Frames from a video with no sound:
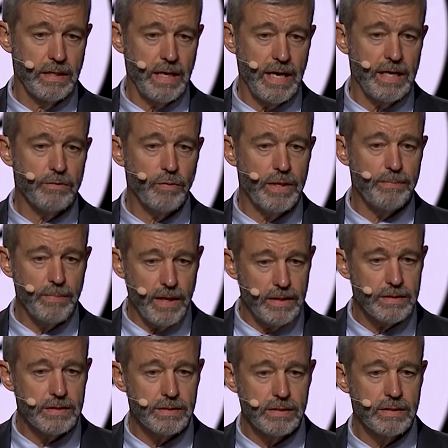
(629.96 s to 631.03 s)
and we
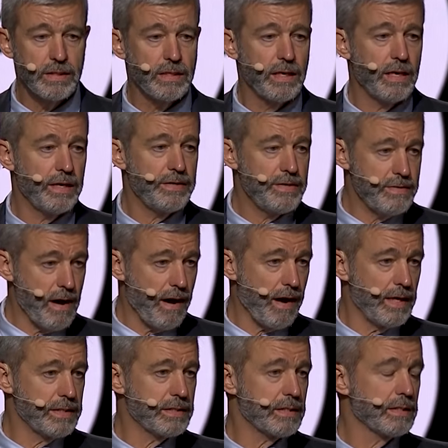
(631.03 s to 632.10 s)
must
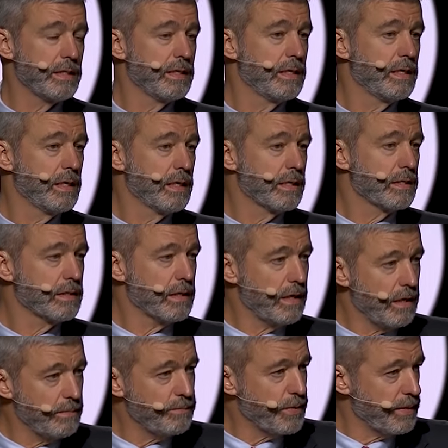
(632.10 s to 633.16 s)
not
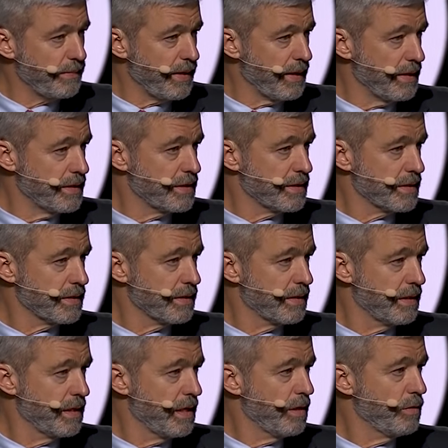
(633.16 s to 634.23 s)
compromise.
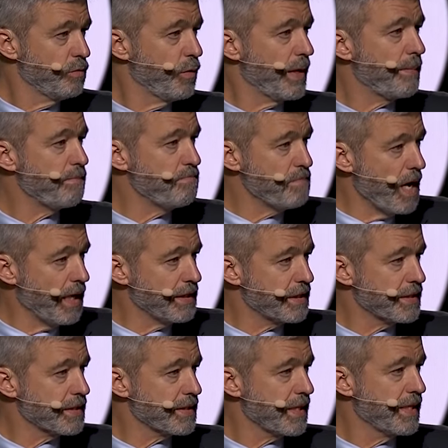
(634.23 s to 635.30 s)
We
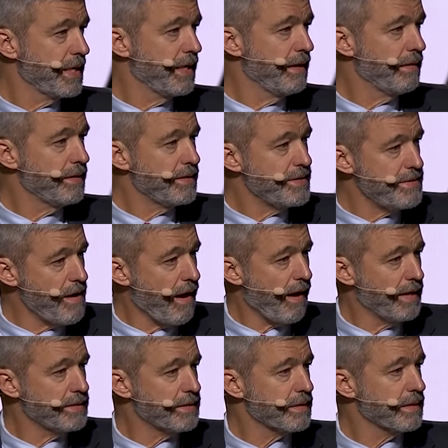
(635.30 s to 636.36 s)
must
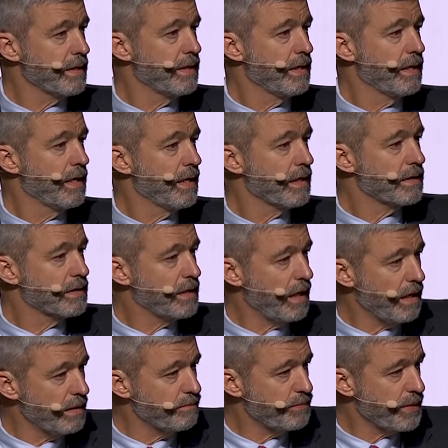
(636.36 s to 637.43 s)
not
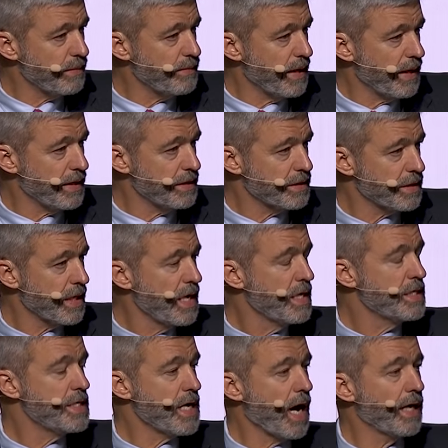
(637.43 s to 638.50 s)
compromise.
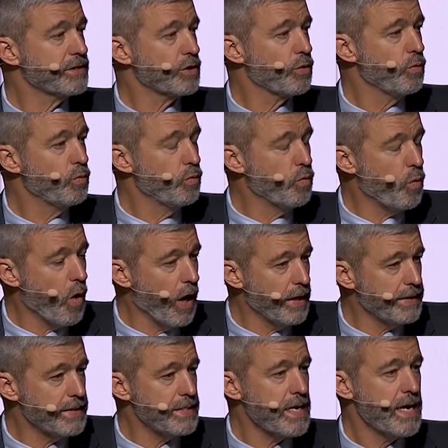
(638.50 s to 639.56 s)
Not
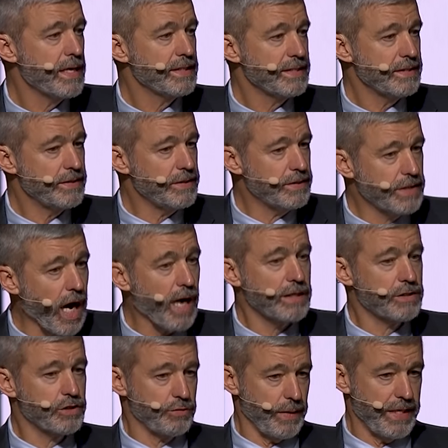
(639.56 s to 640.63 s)
one
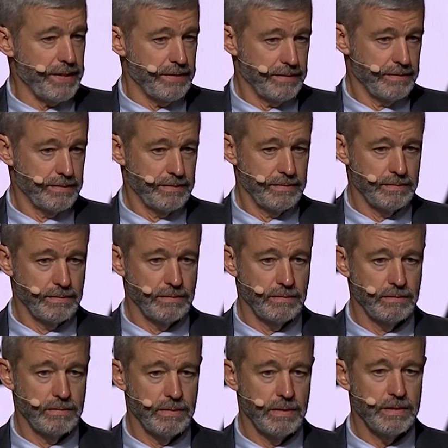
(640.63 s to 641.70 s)
doctrine
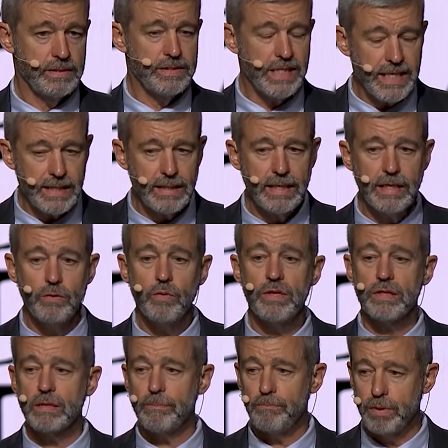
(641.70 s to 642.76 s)
dealing
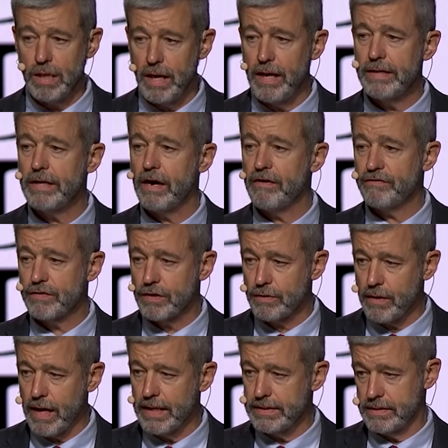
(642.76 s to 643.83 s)
with the blood of
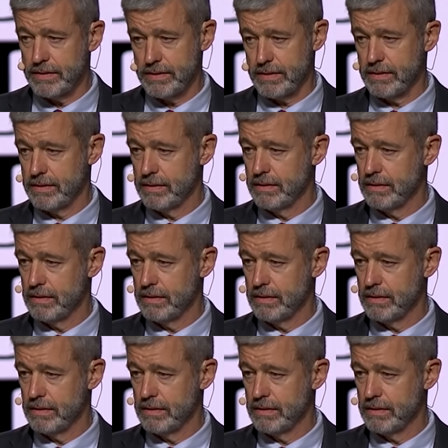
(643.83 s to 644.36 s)
Christ